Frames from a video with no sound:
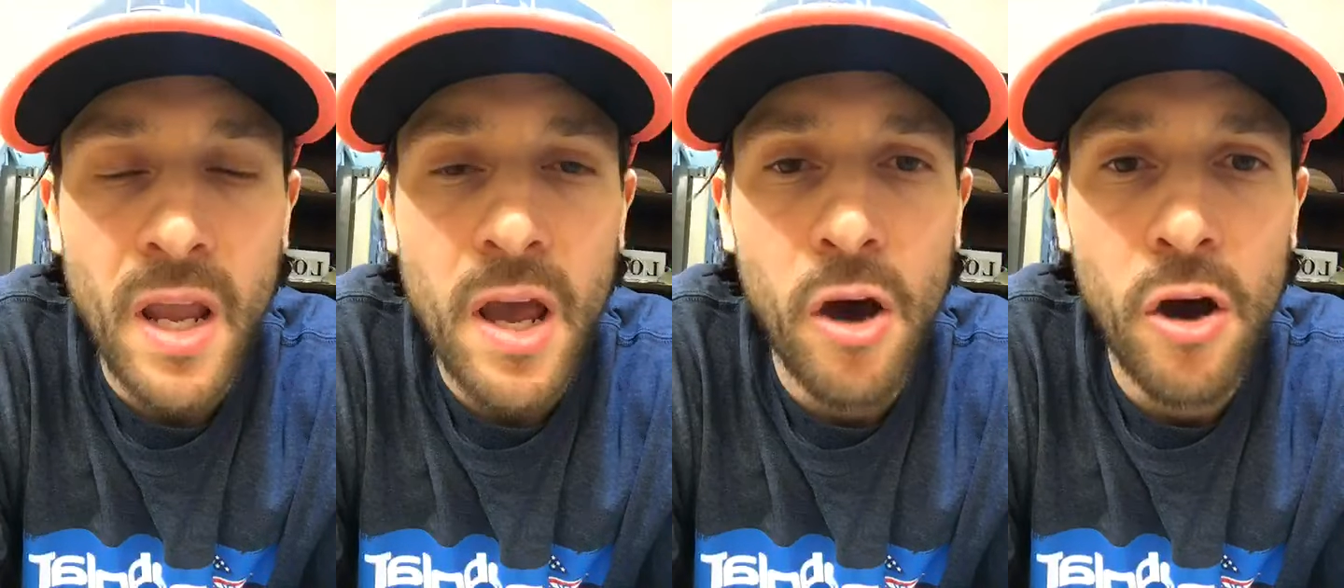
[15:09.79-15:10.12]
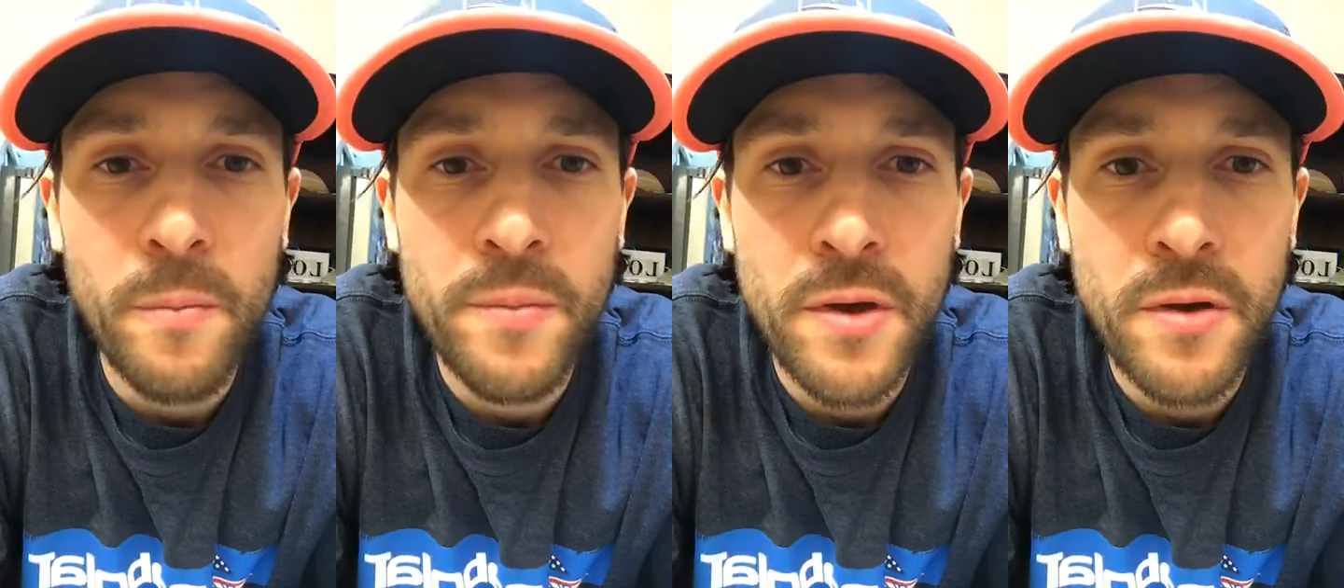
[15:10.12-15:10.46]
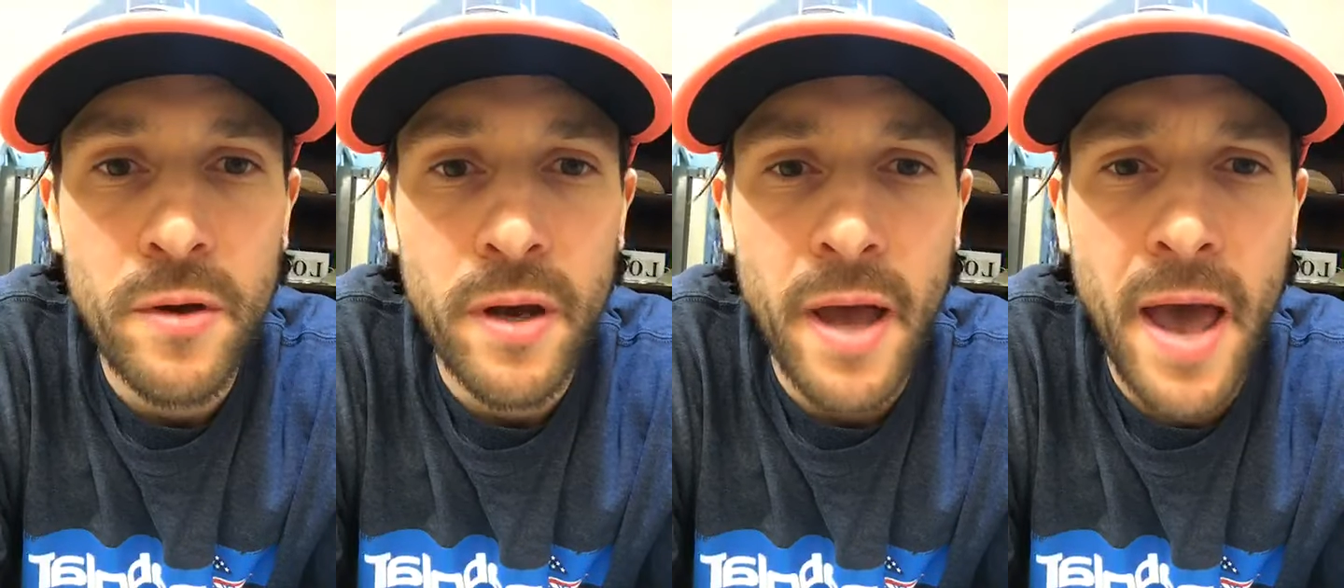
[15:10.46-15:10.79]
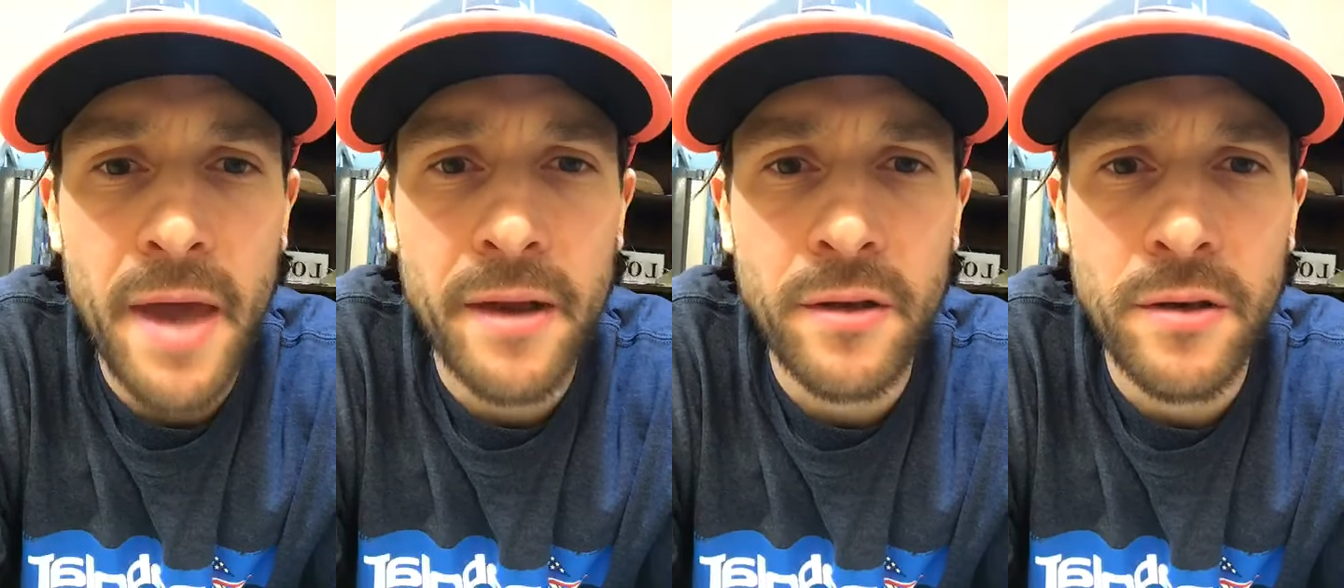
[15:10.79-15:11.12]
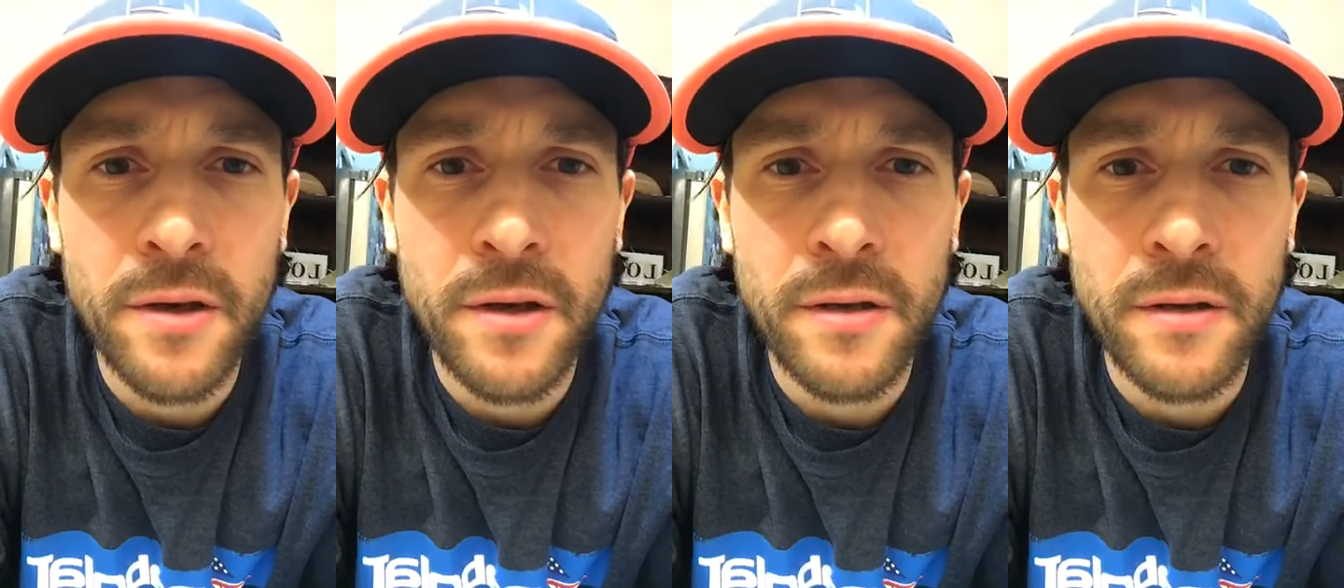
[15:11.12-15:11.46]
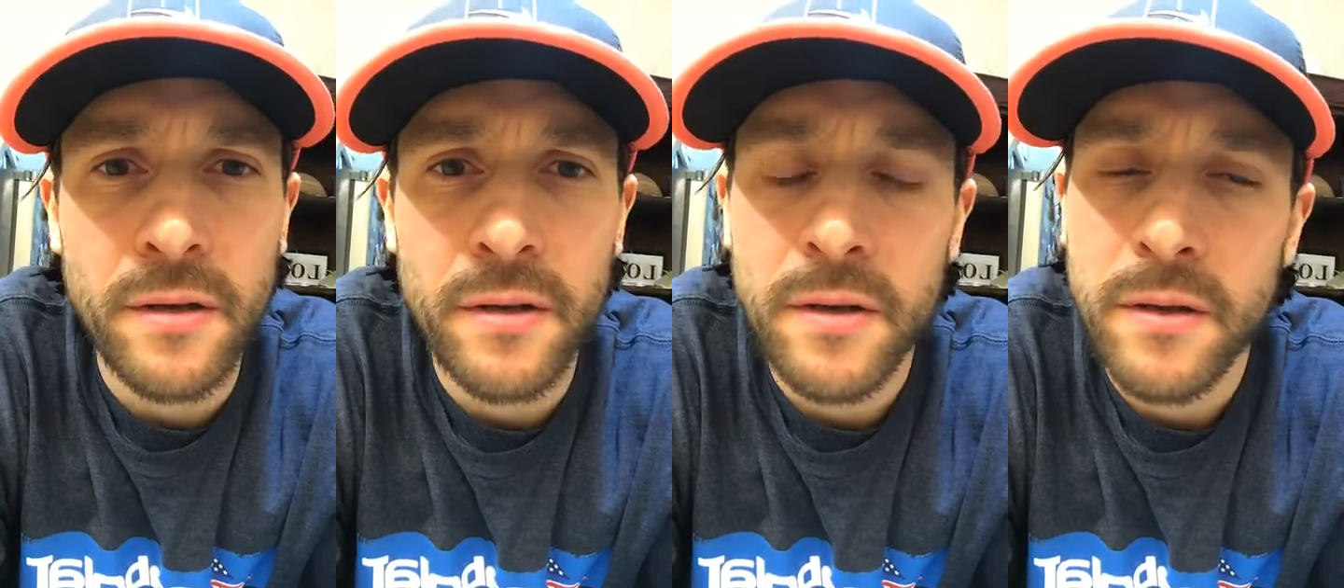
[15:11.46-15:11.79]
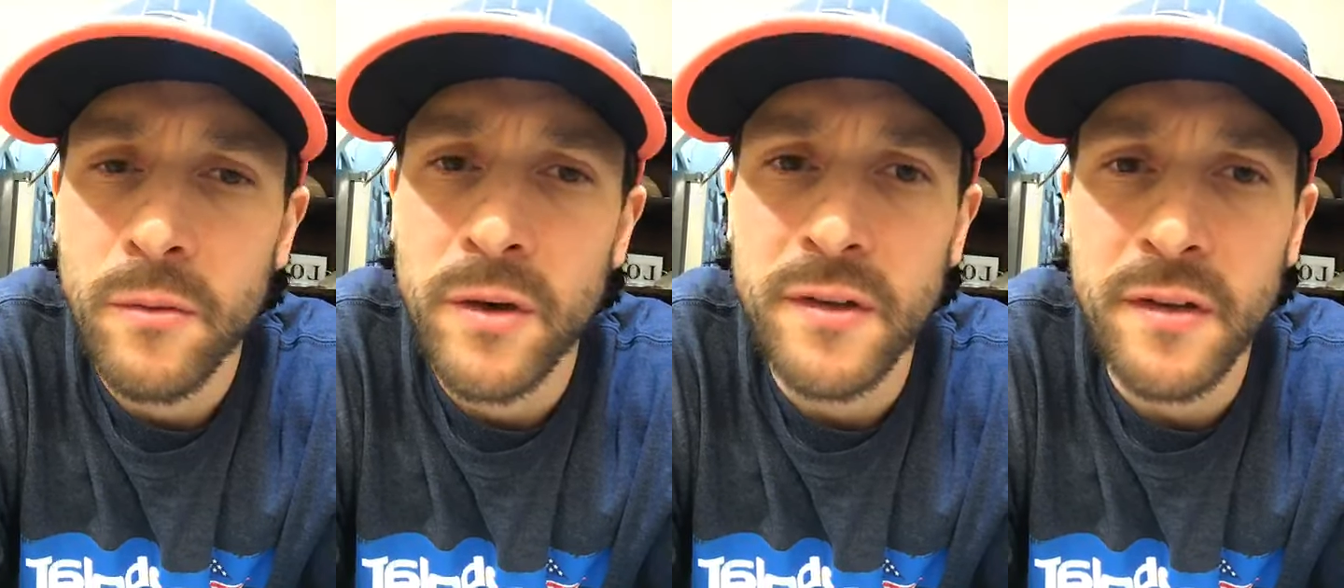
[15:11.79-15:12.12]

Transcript: I hope you had a good was